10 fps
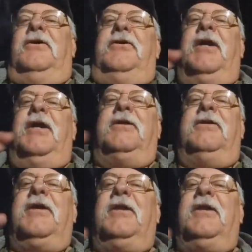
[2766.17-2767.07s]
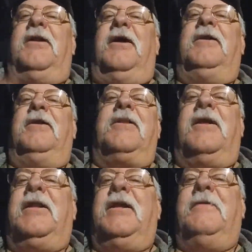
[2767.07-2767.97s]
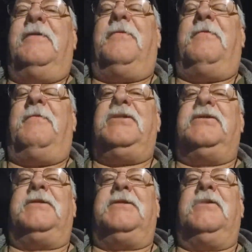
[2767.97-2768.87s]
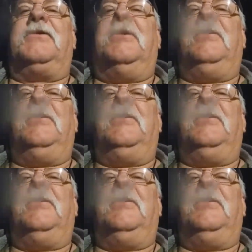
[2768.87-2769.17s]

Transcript: You got a lot of information upstairs.